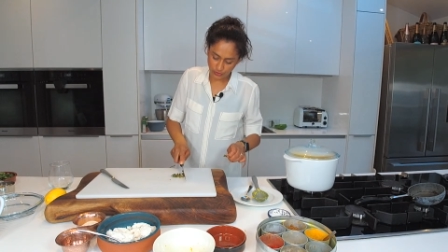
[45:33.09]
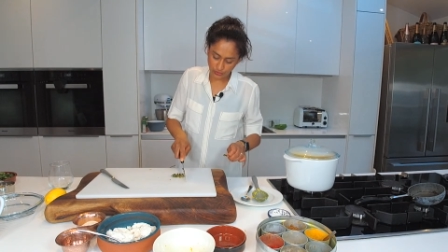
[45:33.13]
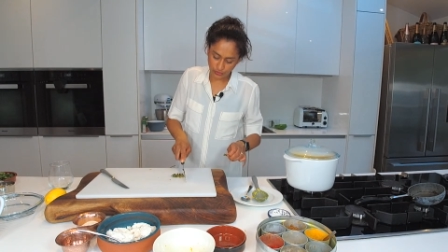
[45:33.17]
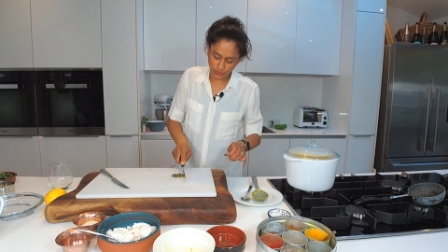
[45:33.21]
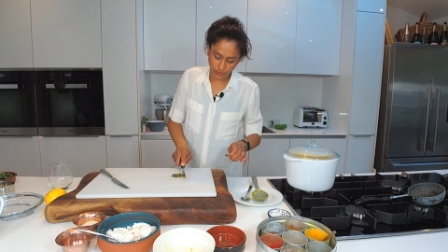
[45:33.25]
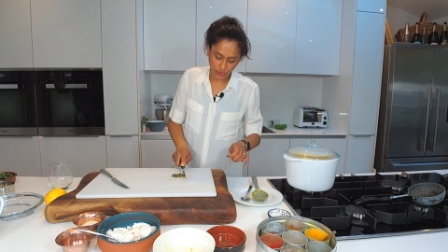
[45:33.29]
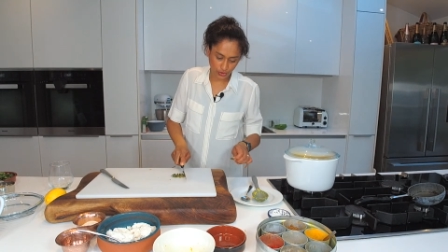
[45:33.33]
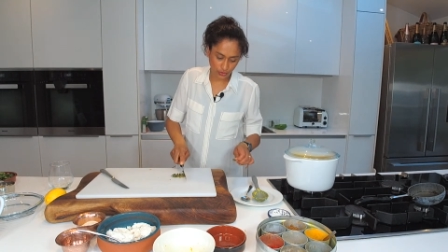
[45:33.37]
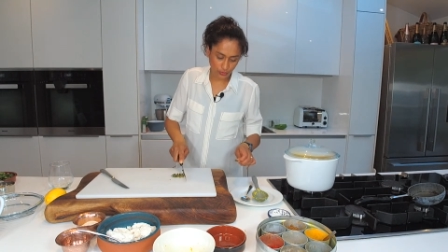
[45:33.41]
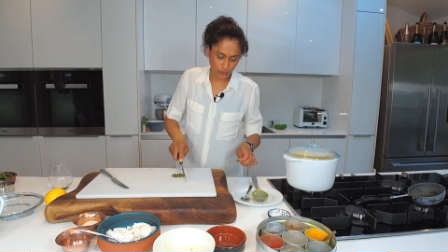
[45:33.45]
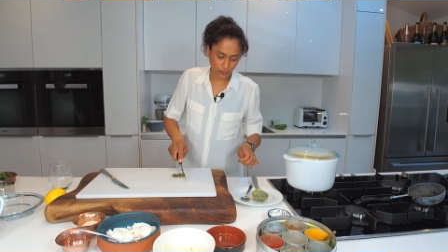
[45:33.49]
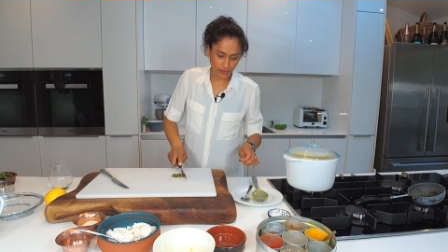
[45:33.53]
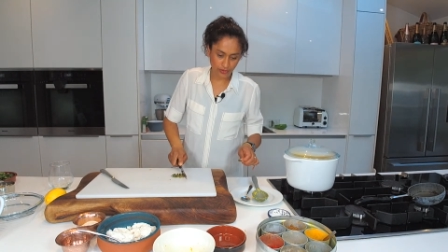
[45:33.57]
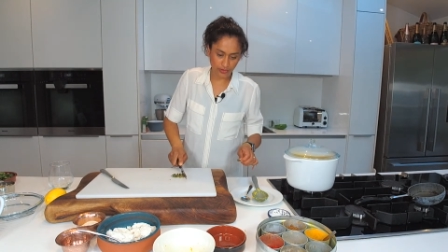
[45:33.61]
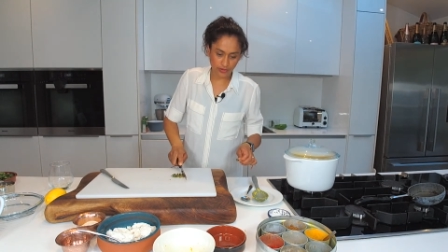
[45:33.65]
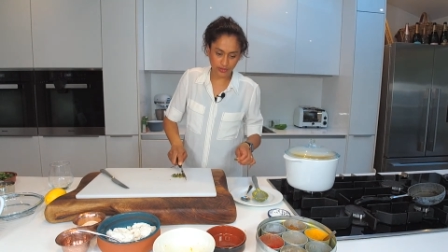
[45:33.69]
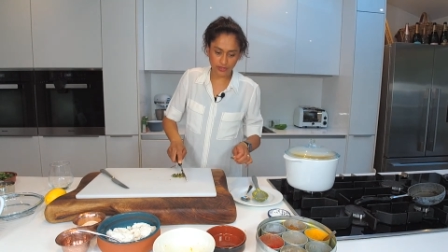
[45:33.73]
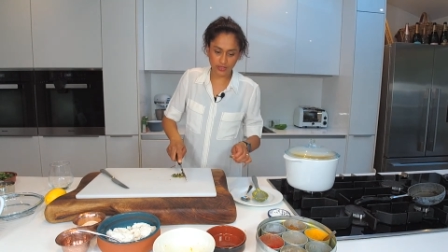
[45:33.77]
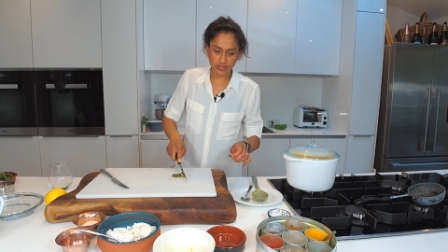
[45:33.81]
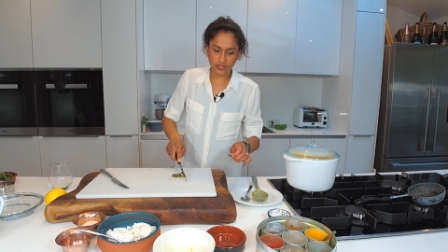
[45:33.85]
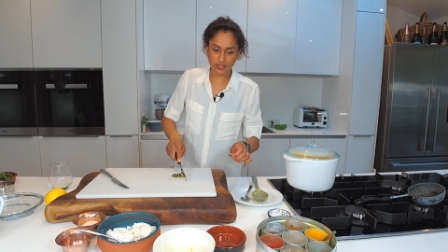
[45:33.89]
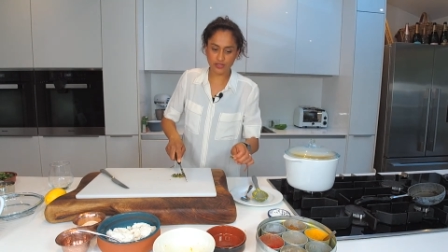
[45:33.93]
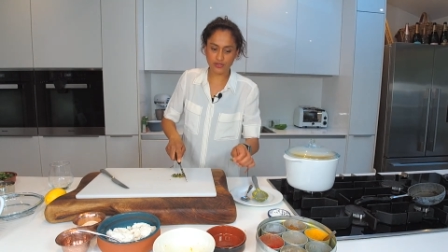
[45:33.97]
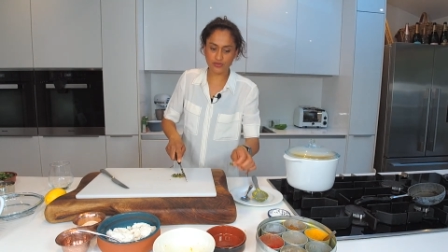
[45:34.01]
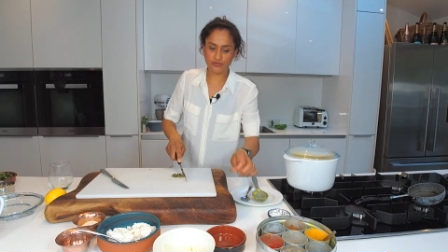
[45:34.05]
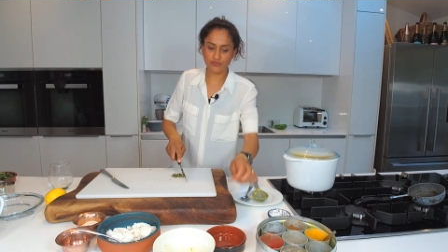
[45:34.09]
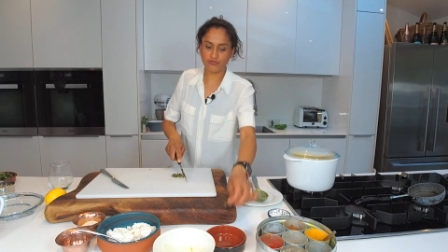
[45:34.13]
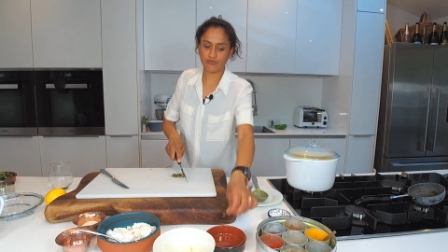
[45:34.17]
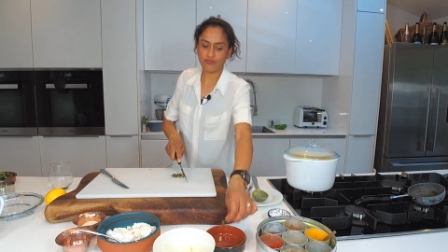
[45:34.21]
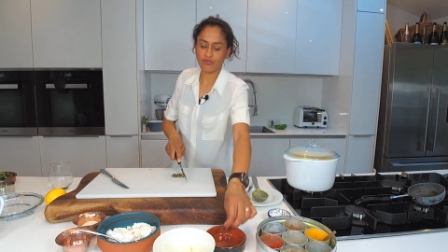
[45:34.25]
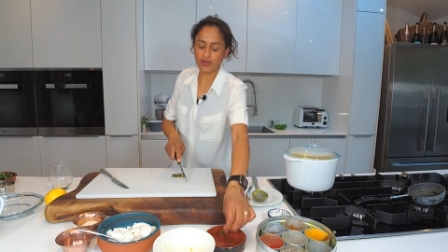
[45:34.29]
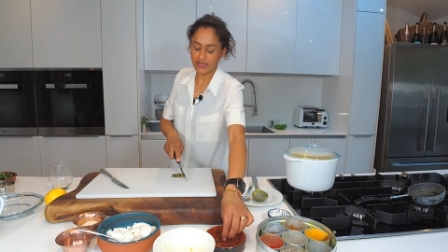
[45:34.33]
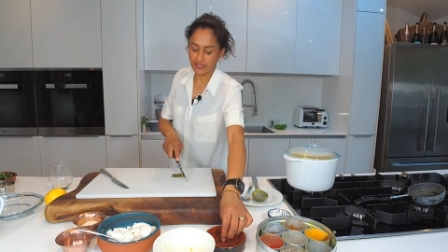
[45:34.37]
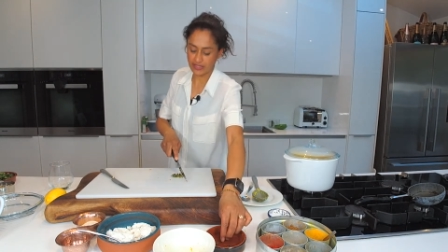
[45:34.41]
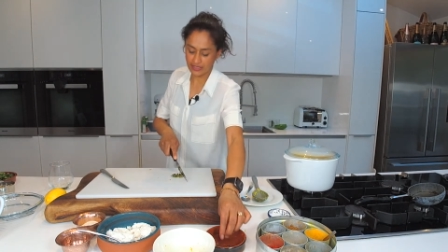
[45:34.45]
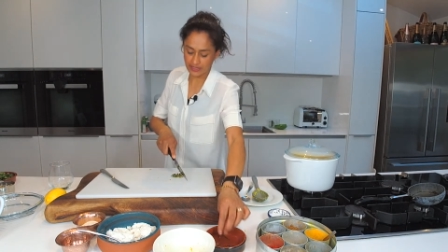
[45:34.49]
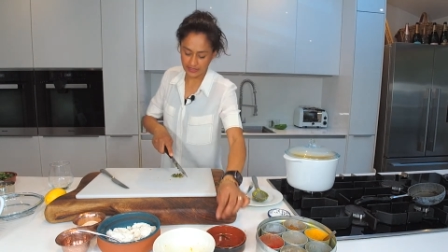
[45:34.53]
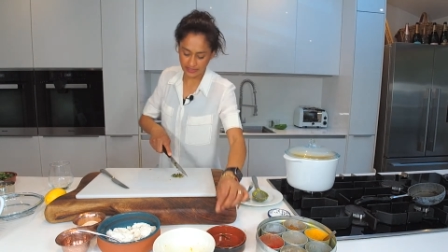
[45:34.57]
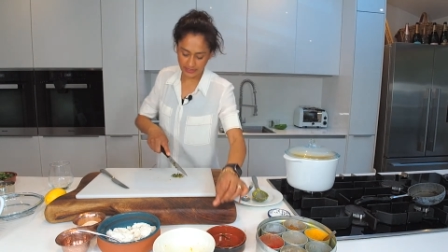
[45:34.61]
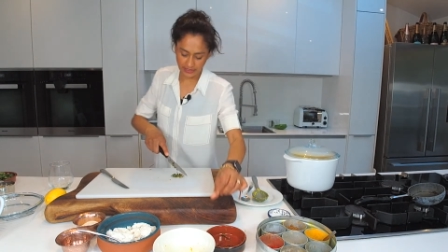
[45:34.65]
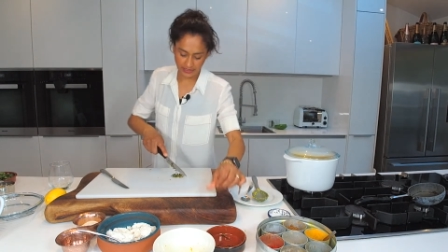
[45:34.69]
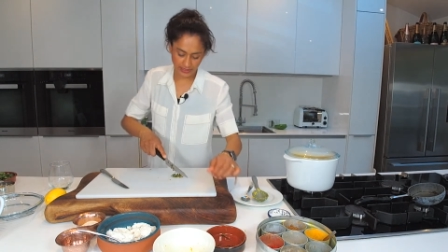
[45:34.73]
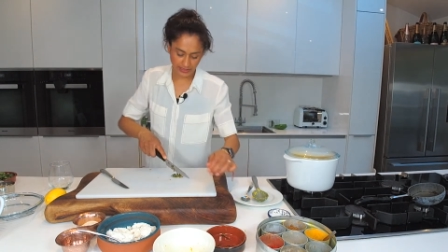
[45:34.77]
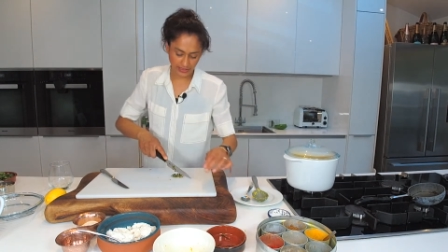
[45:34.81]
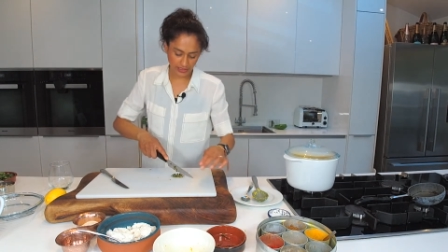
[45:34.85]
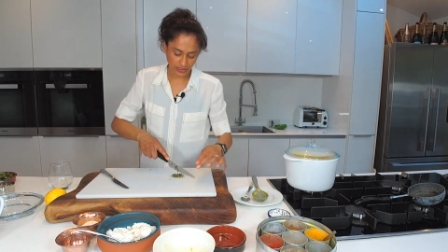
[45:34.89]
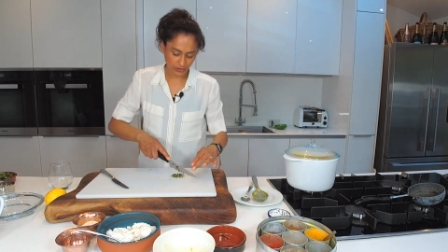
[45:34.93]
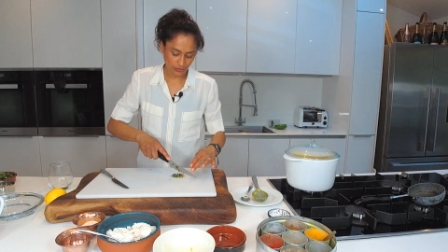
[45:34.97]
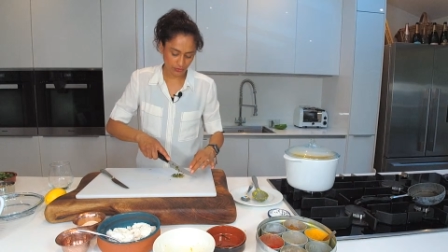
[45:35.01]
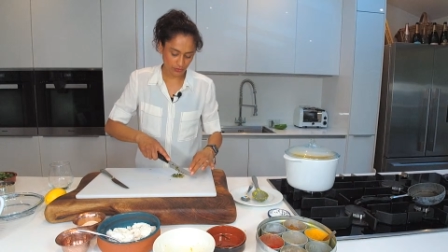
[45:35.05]
cook with us
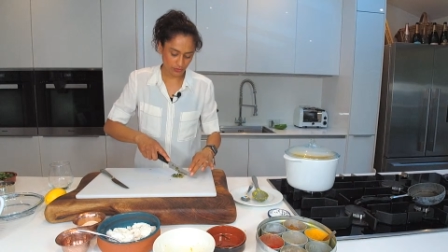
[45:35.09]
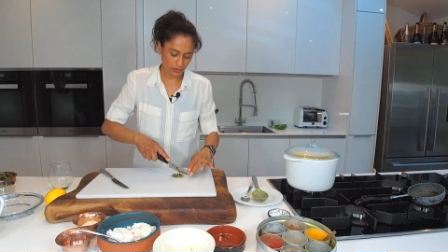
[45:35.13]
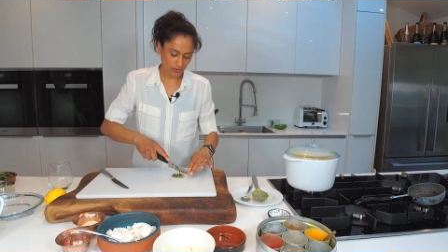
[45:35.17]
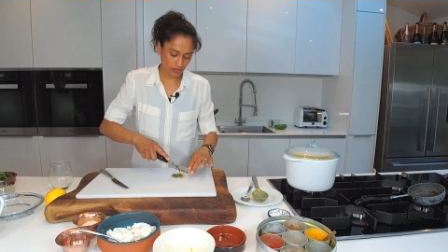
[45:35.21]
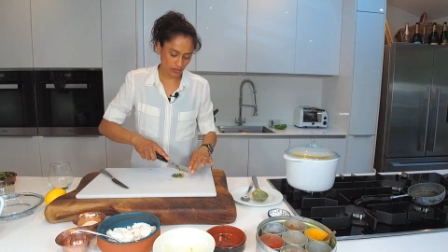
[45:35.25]
regularly who